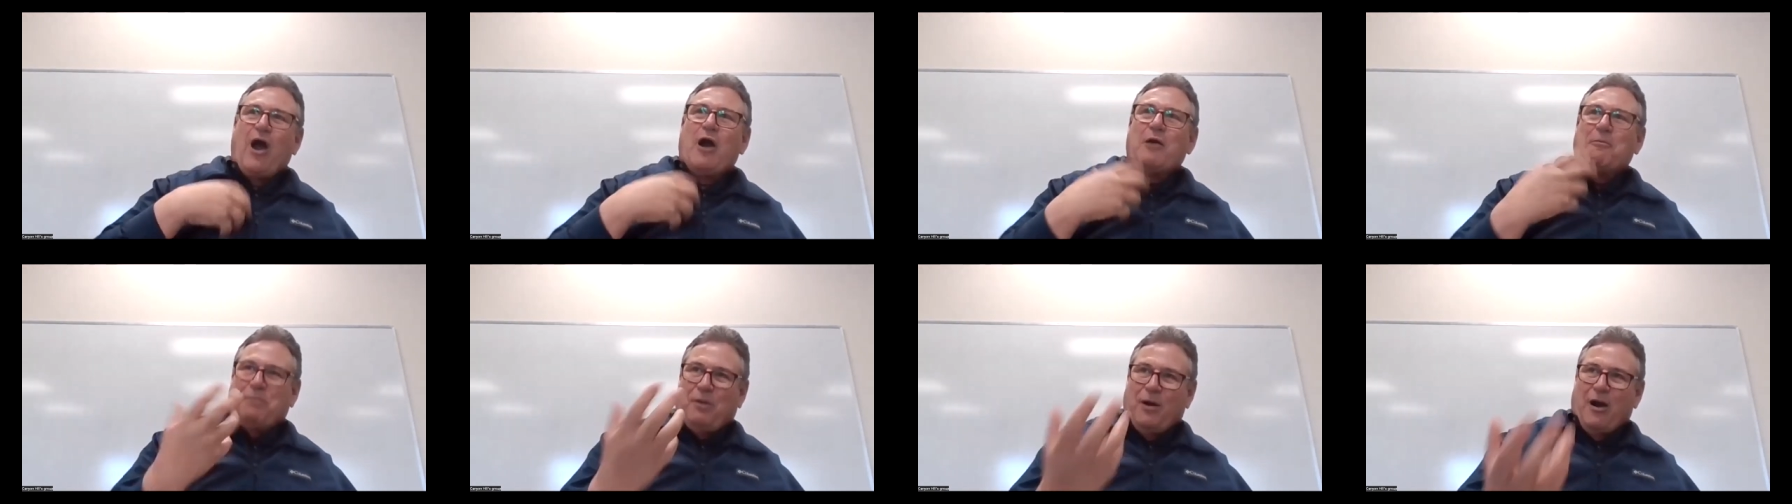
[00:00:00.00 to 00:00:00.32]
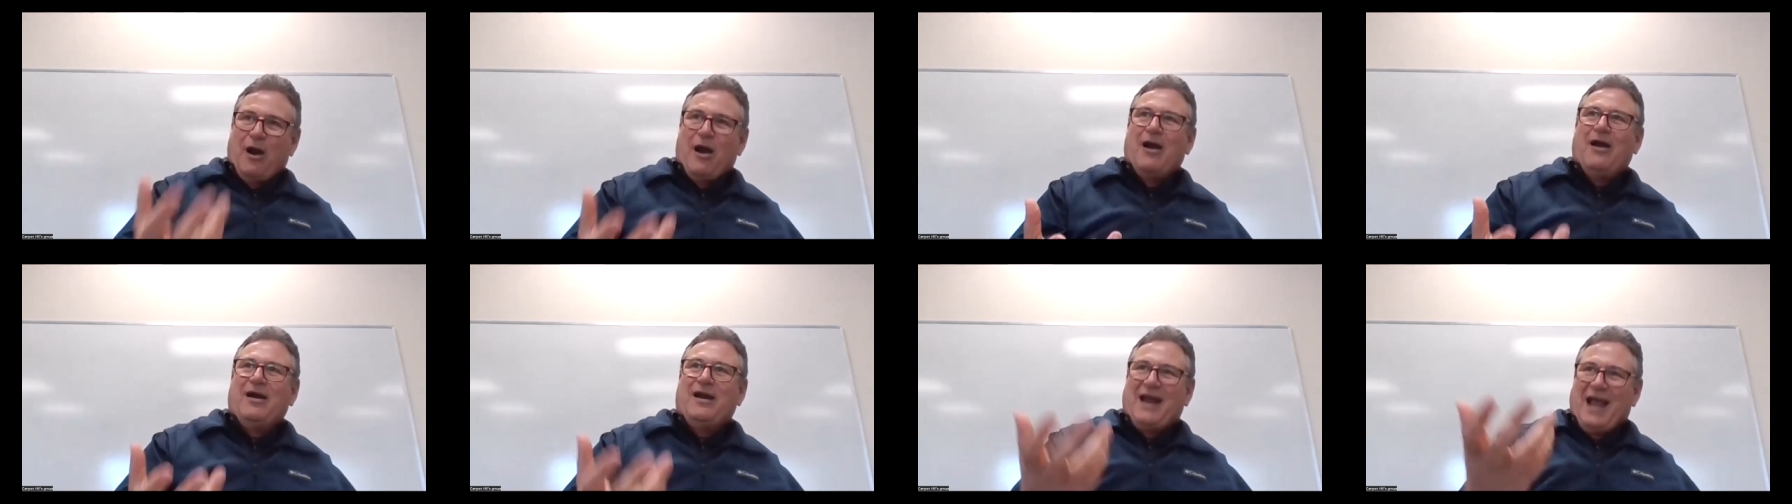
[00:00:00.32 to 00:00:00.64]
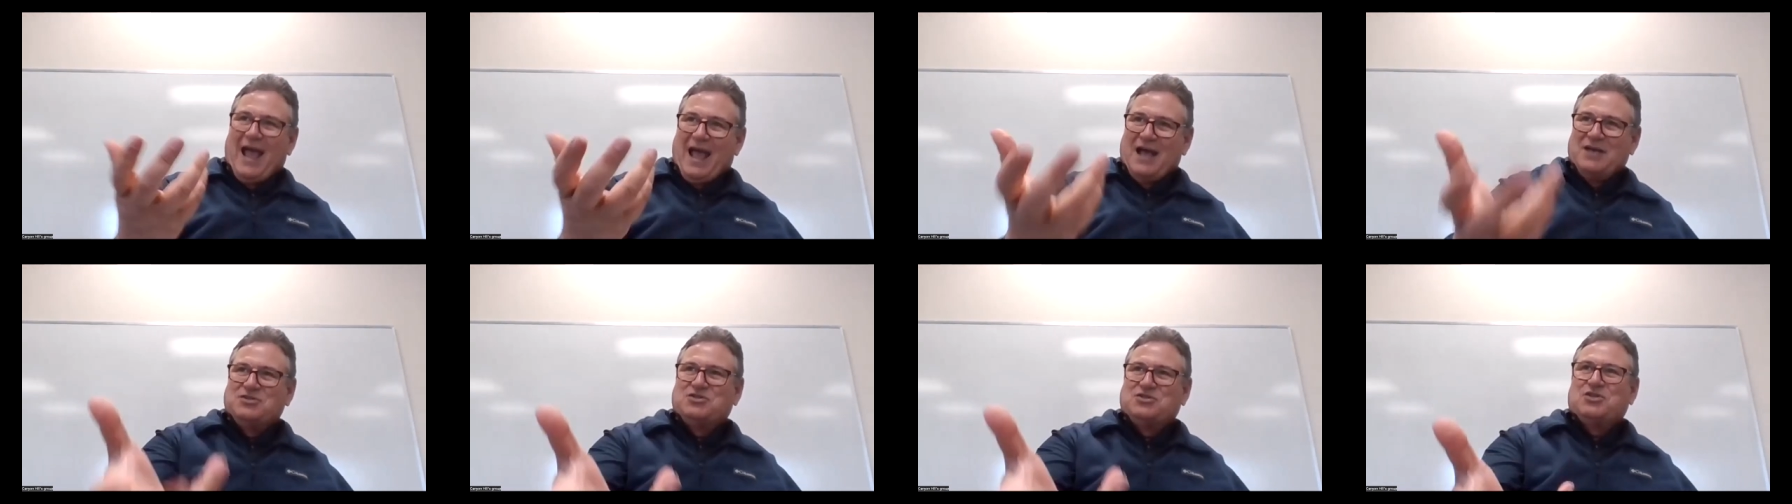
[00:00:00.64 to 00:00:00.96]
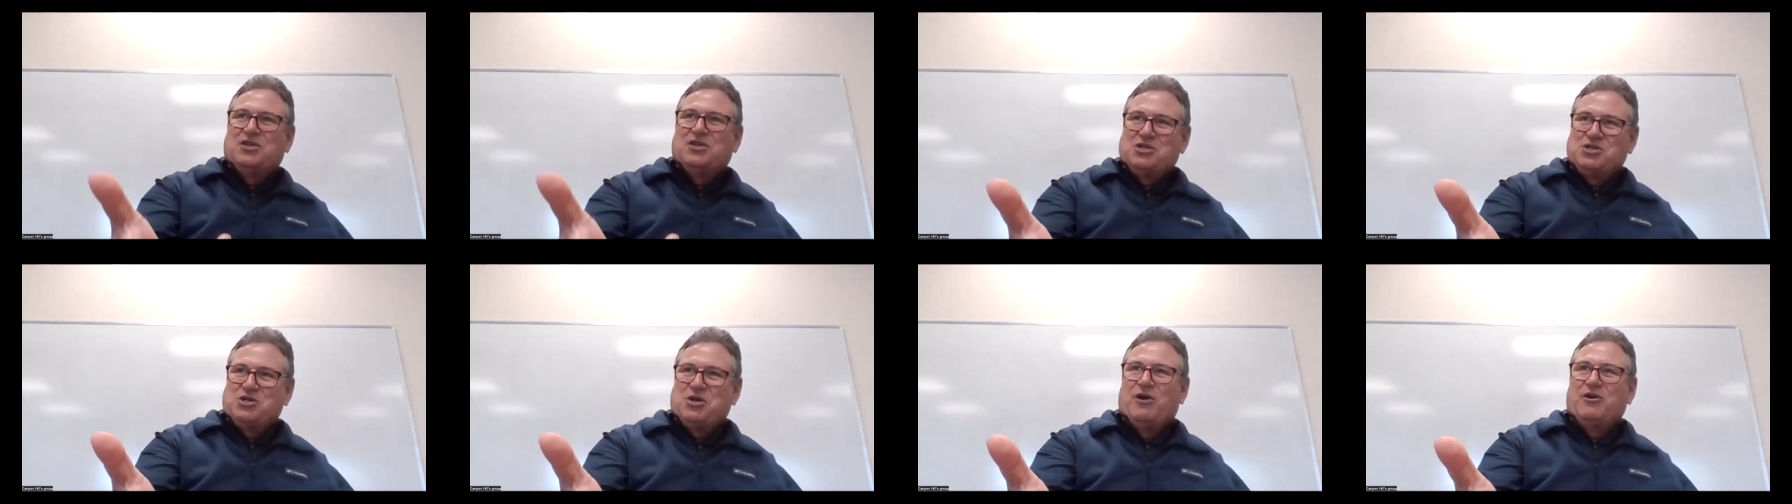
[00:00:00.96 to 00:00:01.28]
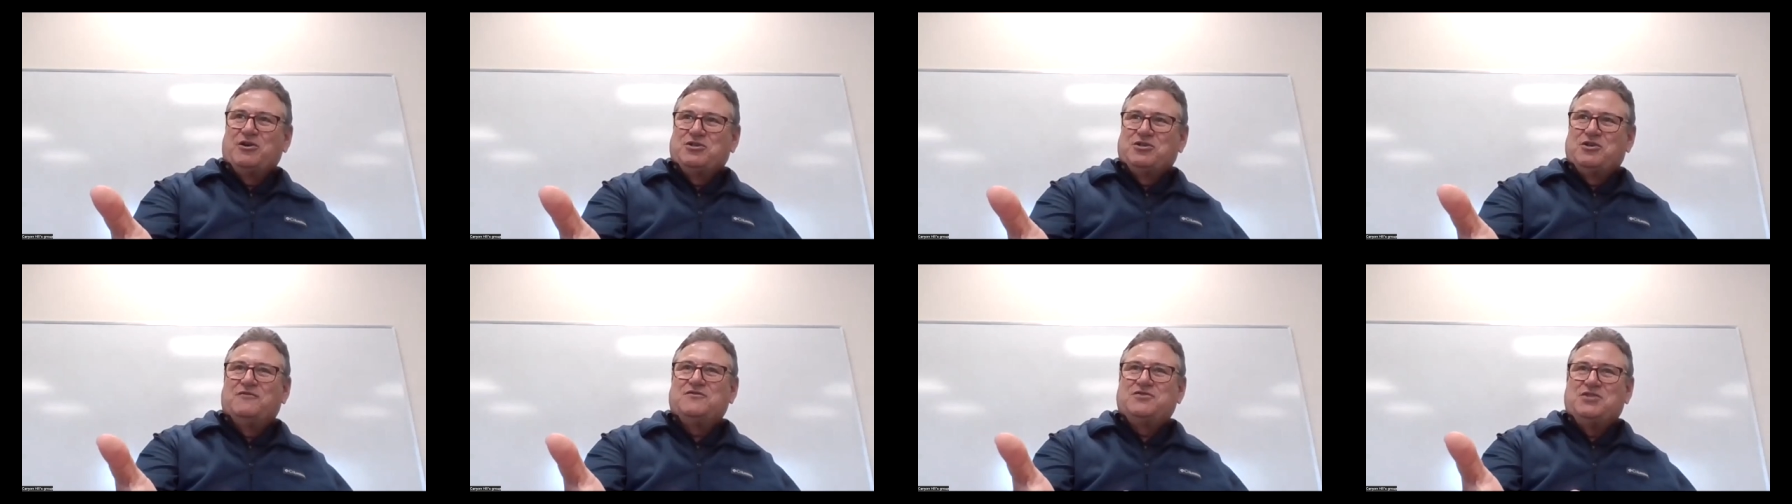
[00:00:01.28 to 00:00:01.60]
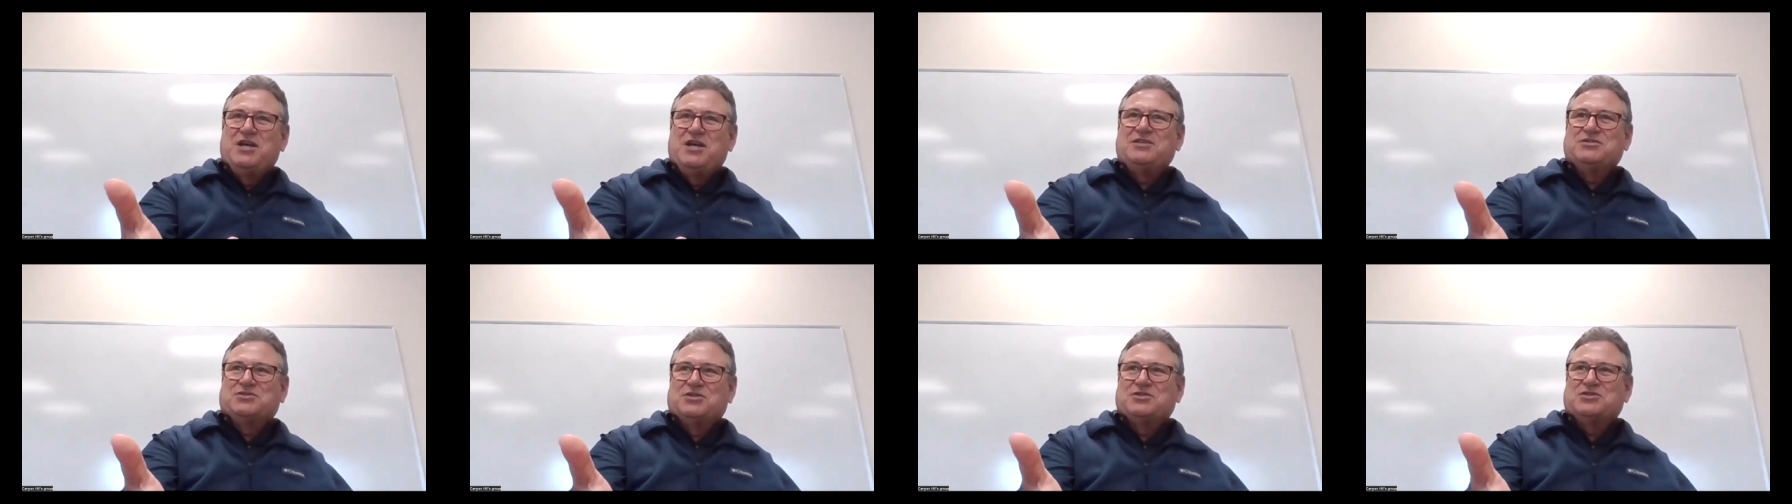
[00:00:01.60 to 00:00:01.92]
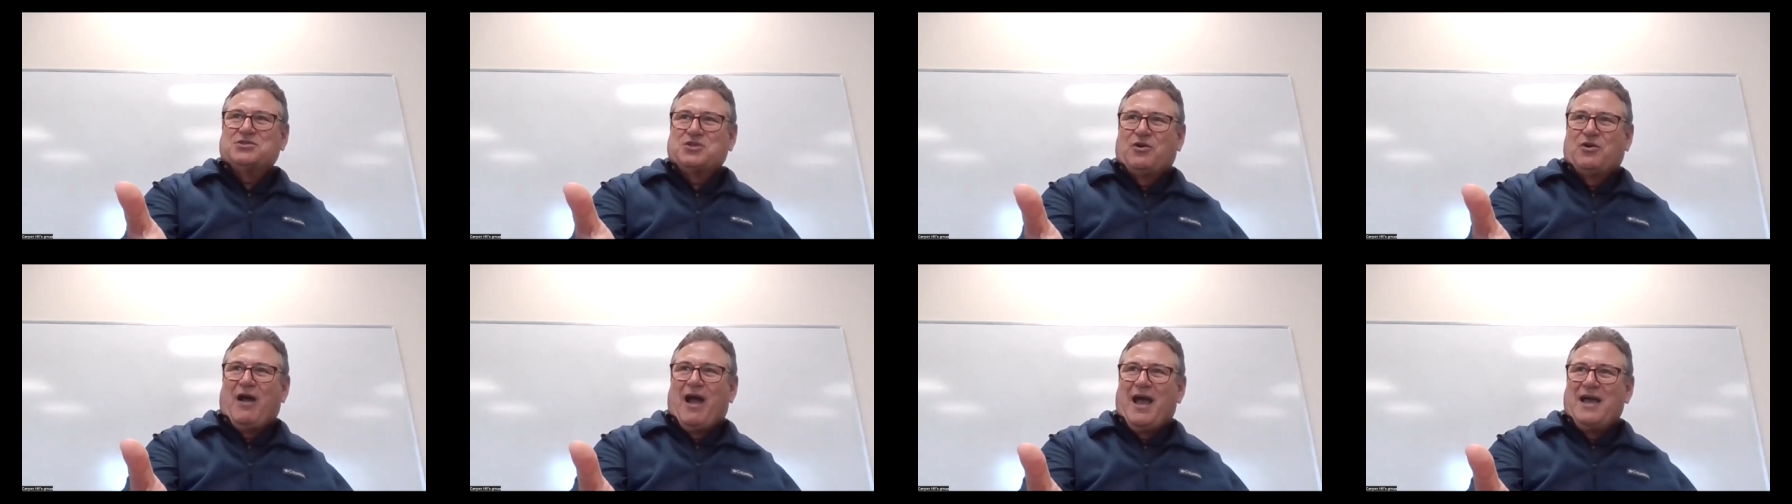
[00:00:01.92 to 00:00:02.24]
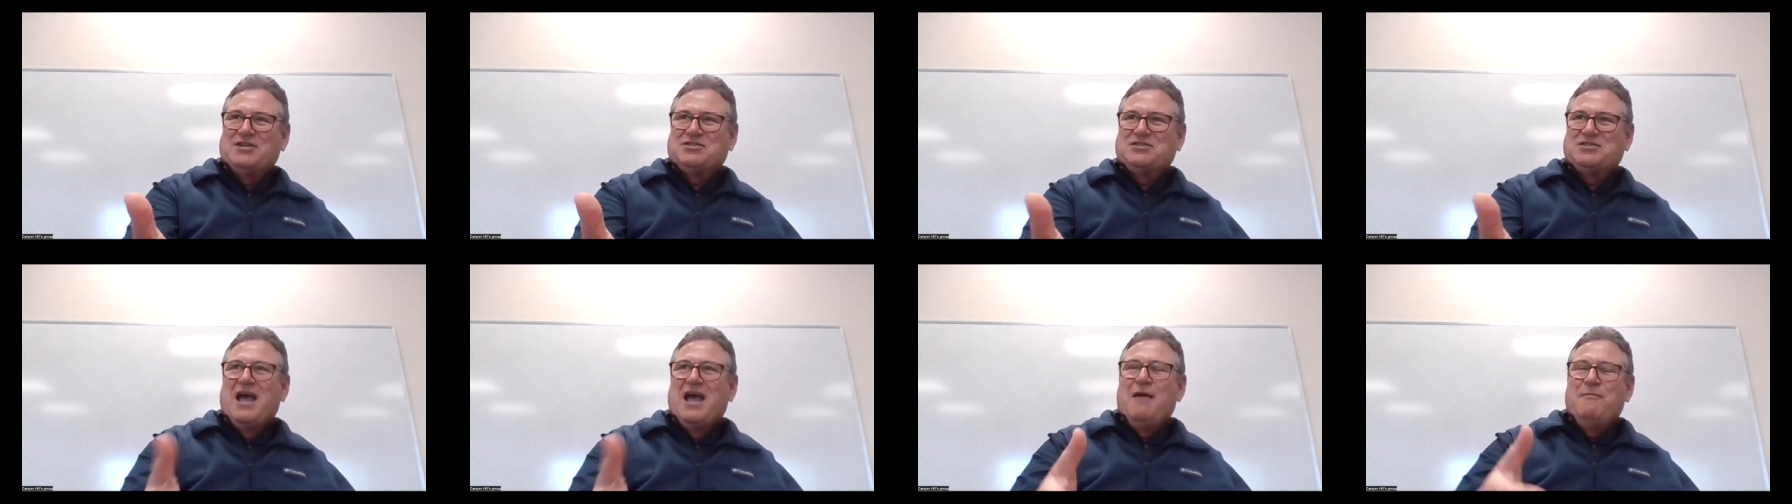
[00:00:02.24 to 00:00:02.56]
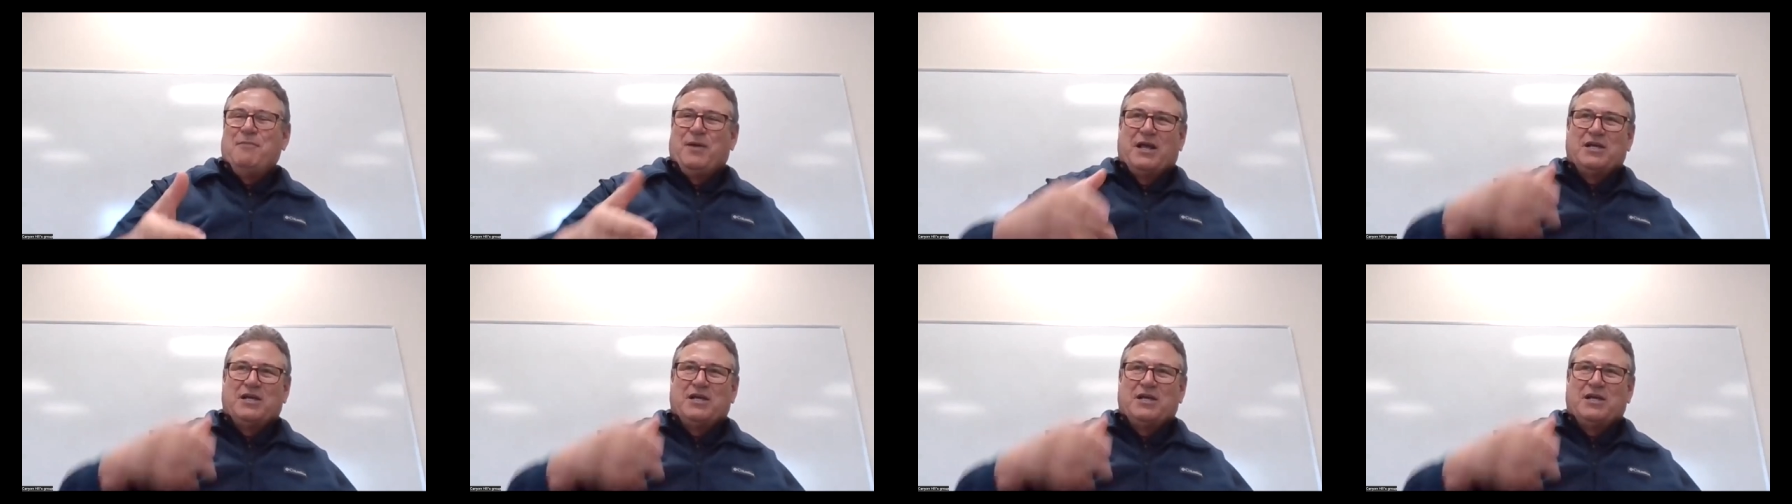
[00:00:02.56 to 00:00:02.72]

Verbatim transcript: our part as the church of jesus christ